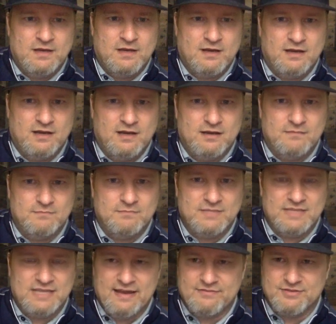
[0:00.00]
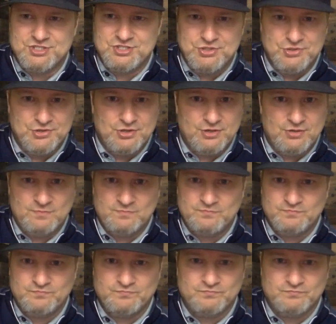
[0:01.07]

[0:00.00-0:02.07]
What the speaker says: But they have a shooter.